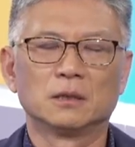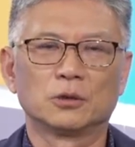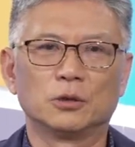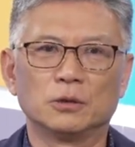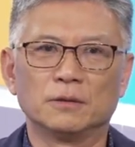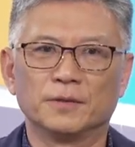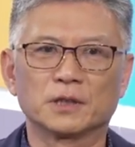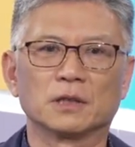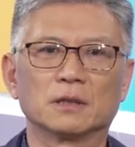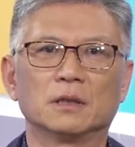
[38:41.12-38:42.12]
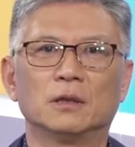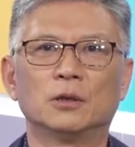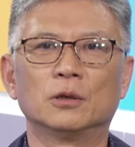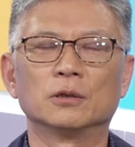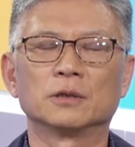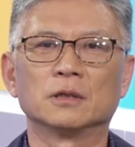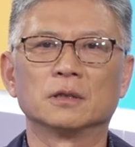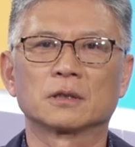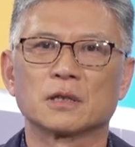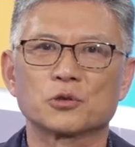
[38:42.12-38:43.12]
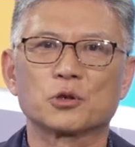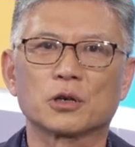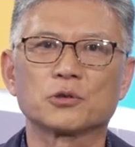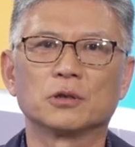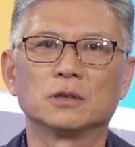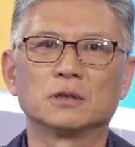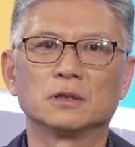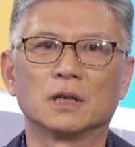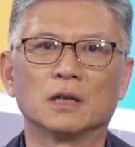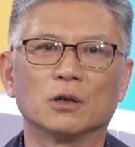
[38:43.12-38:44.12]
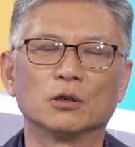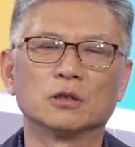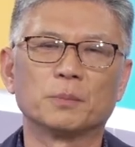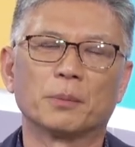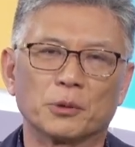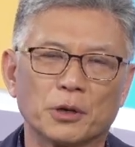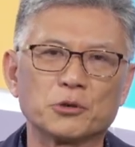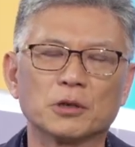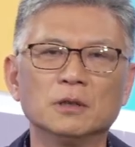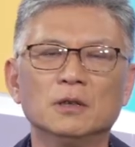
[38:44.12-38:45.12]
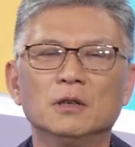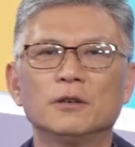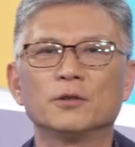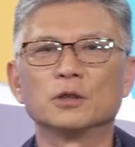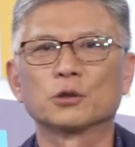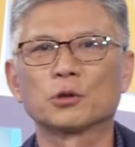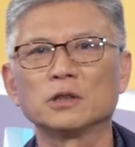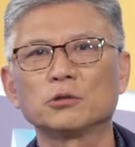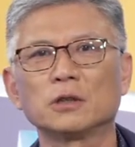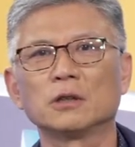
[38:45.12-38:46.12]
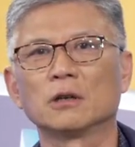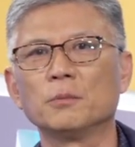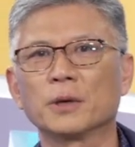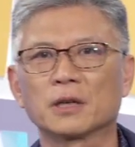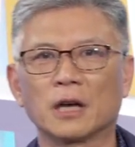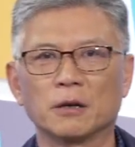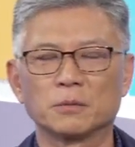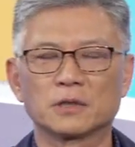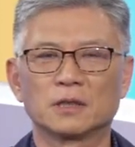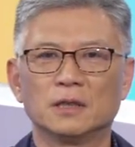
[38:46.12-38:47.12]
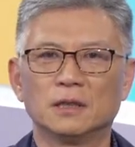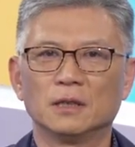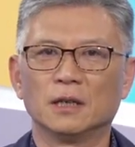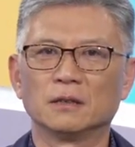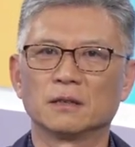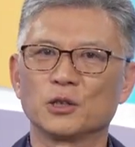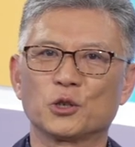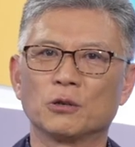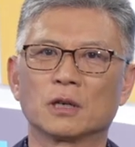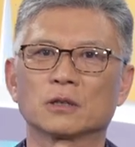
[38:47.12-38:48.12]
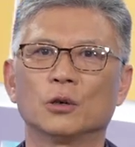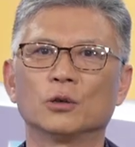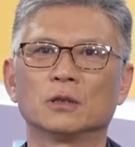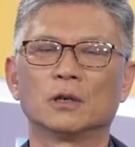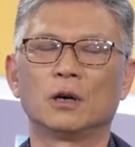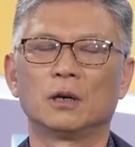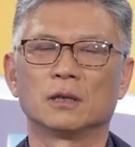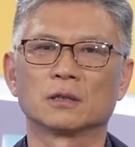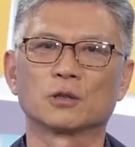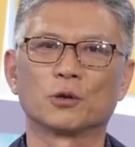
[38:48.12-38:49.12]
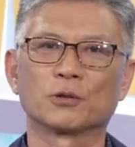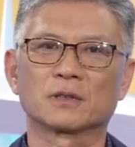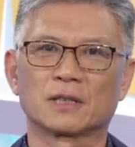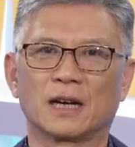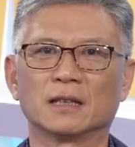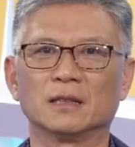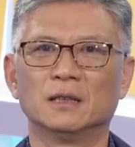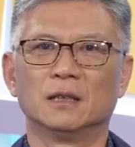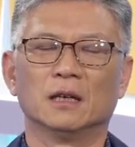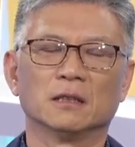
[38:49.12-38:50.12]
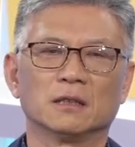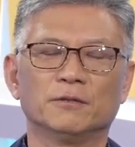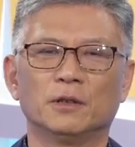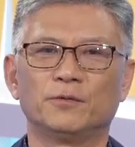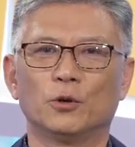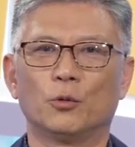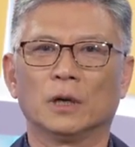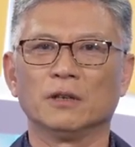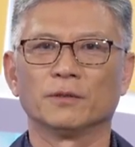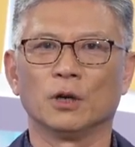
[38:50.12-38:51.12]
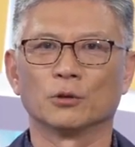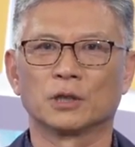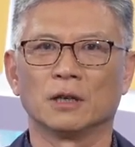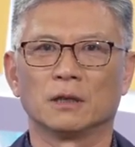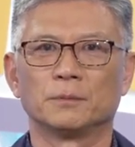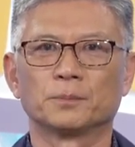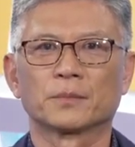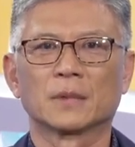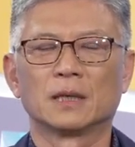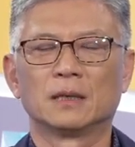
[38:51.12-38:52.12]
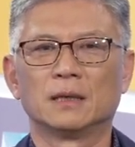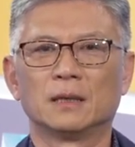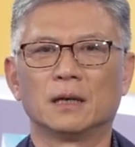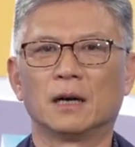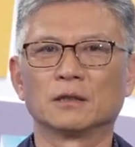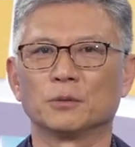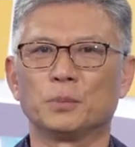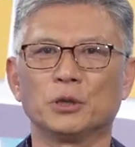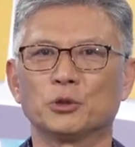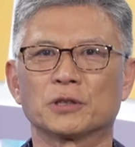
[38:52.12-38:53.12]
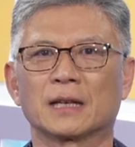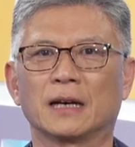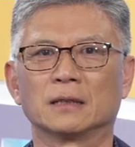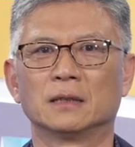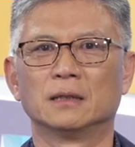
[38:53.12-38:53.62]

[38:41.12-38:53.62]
to visit all the construction and all the preparation for the 2020 Olympic Games. And they show us all the historic site. And even for one of the hotel on the beach side,